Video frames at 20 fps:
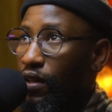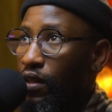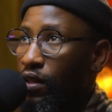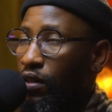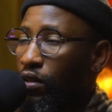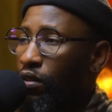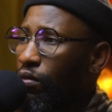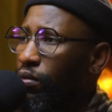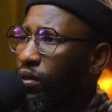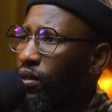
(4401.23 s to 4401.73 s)

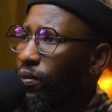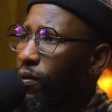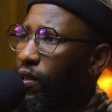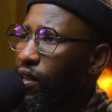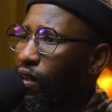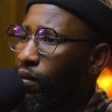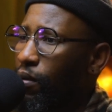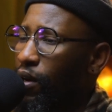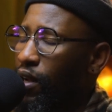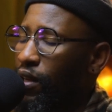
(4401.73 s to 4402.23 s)
we
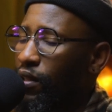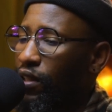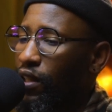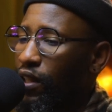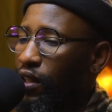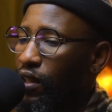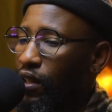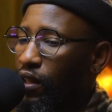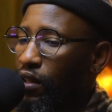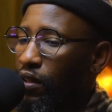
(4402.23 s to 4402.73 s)
speak about
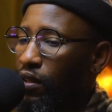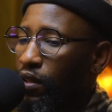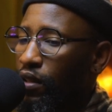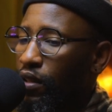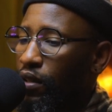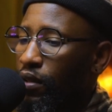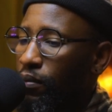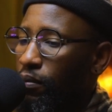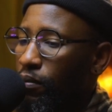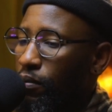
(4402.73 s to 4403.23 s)
like
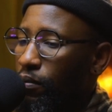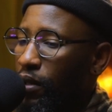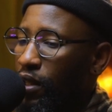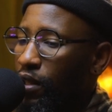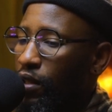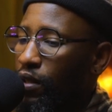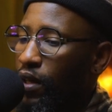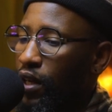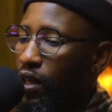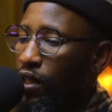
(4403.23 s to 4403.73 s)

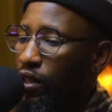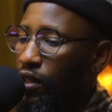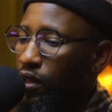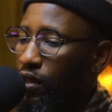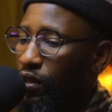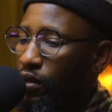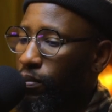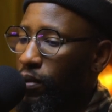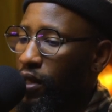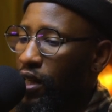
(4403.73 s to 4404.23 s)
being
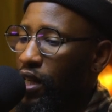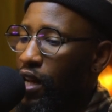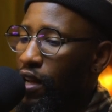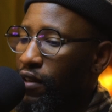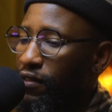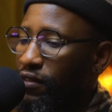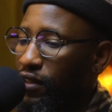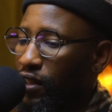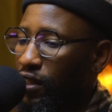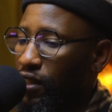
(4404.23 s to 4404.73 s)
gracious, being
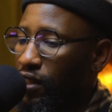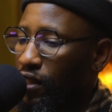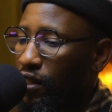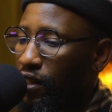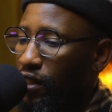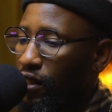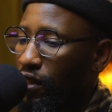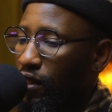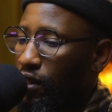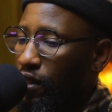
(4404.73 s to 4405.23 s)
loving,
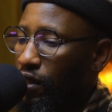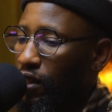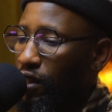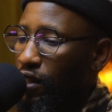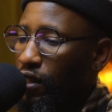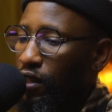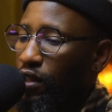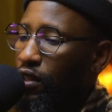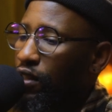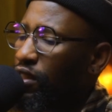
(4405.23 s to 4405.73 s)

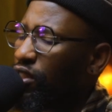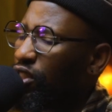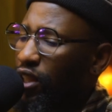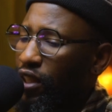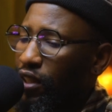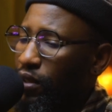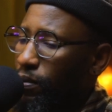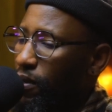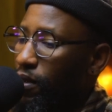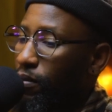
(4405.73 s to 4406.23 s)

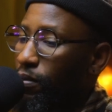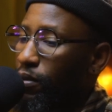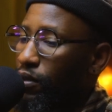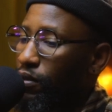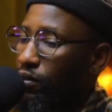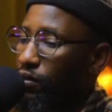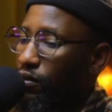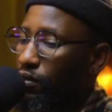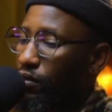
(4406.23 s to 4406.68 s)
as people.